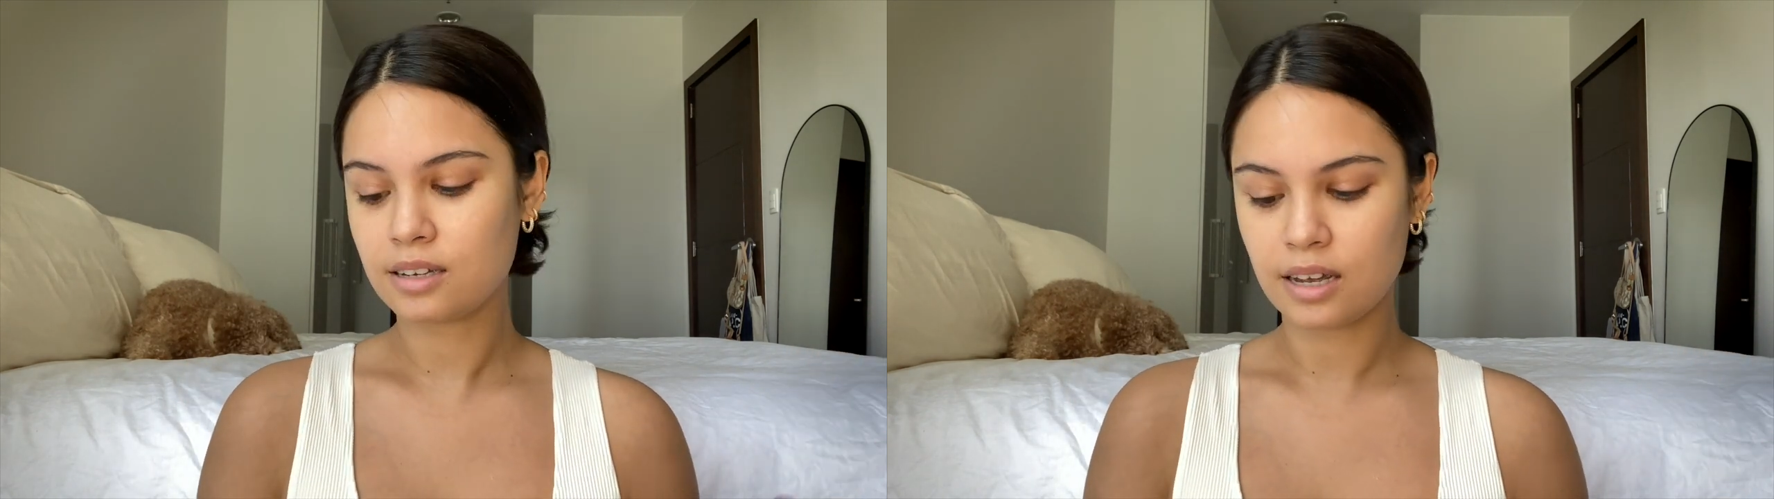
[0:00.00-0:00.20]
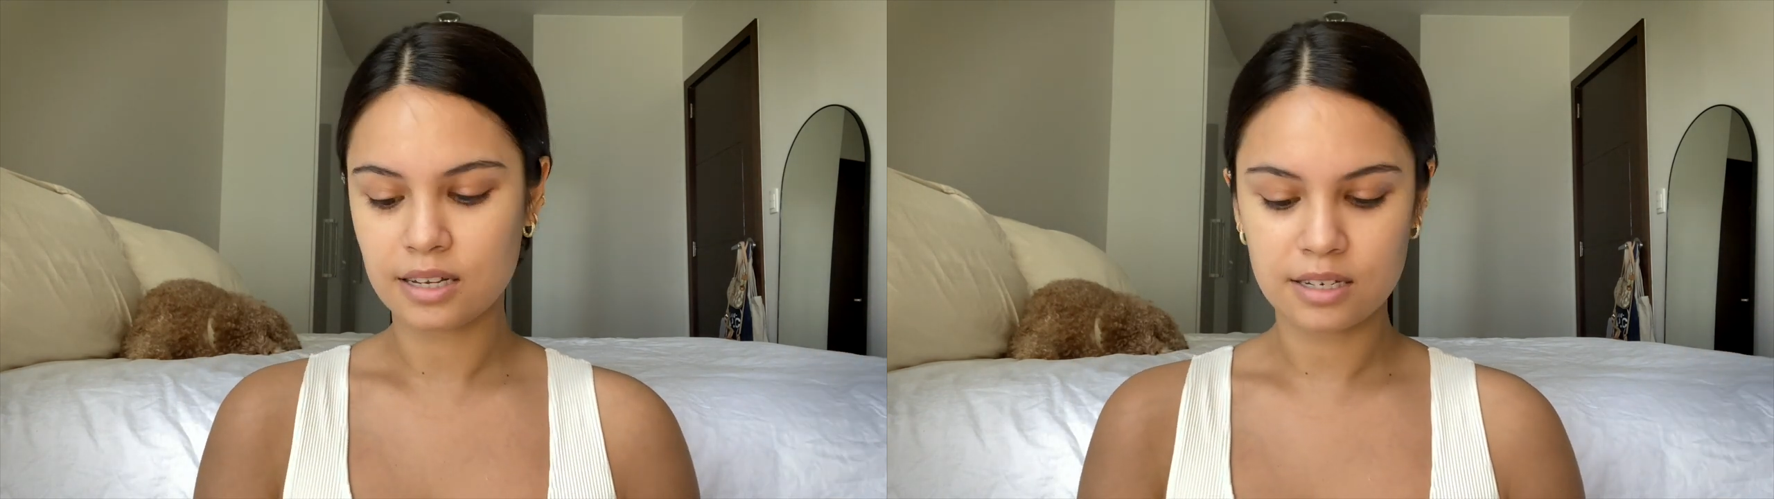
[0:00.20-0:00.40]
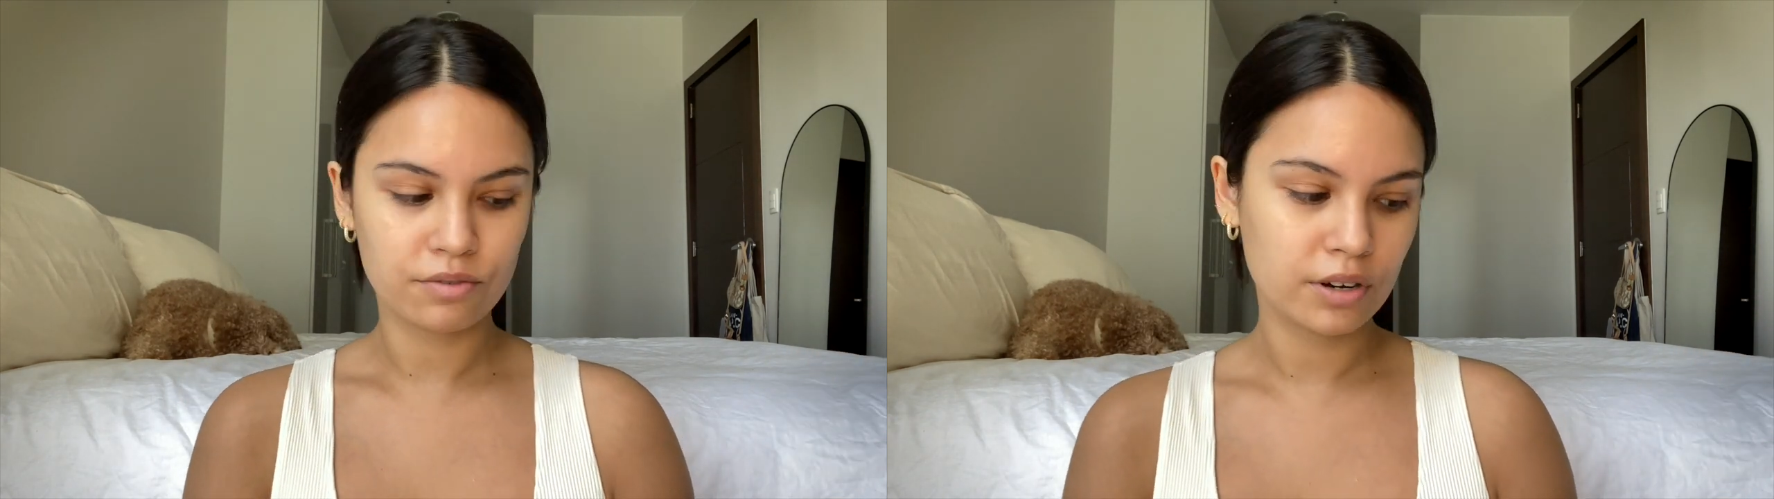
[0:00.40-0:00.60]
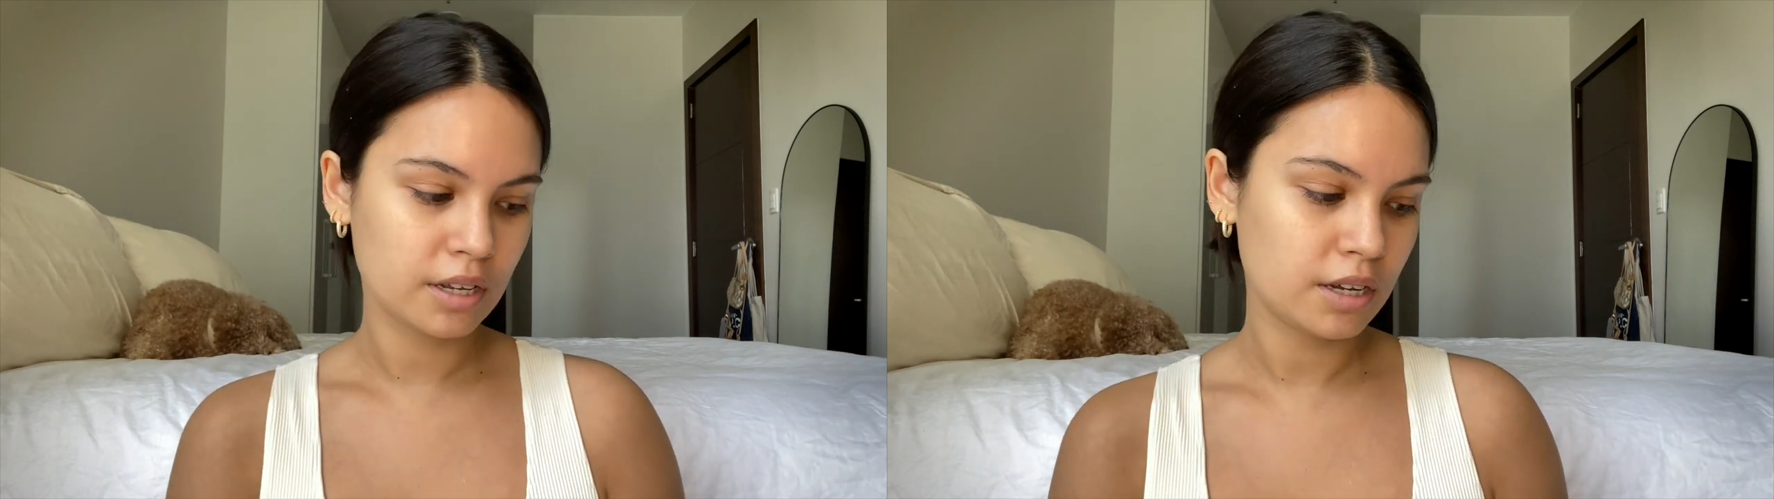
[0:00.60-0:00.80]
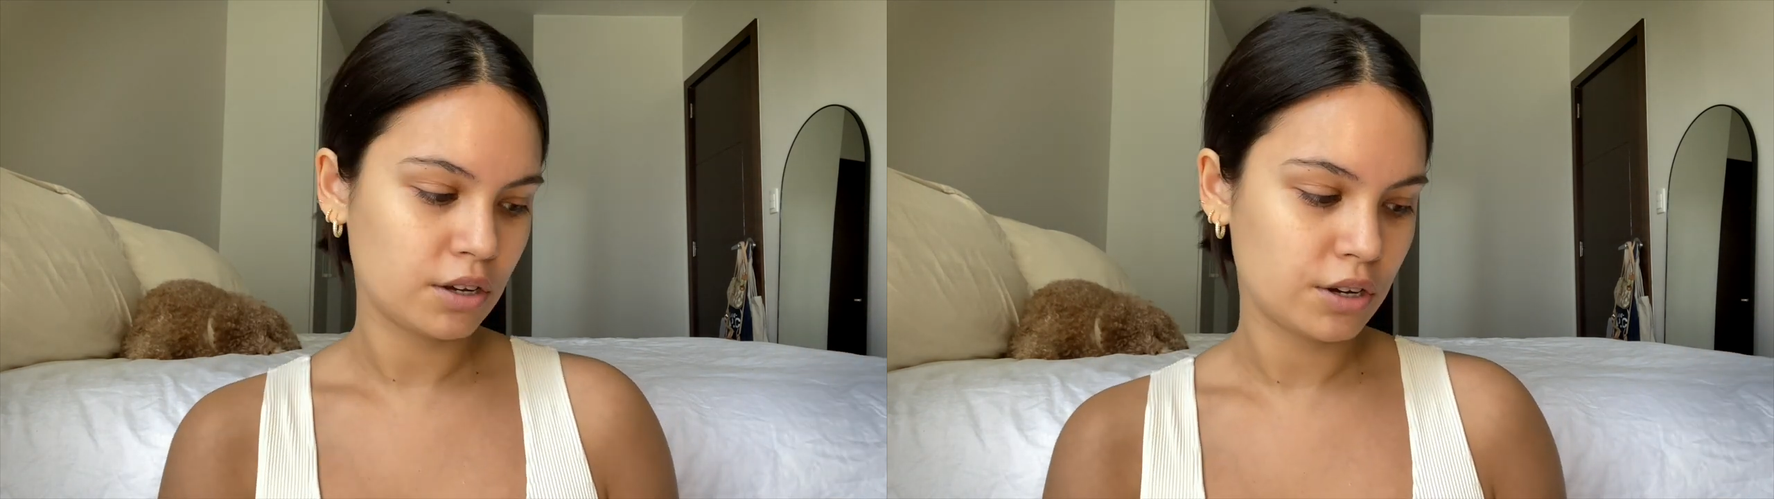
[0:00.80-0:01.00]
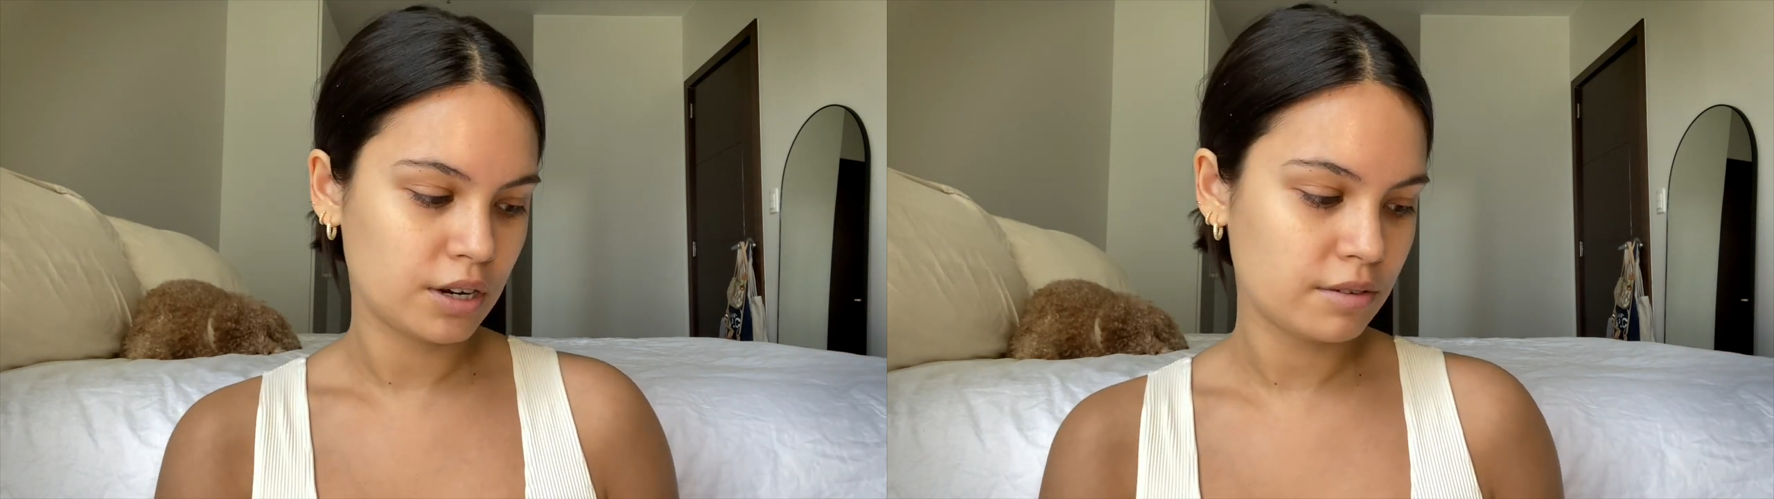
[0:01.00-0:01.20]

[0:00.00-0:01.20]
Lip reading: It's a really good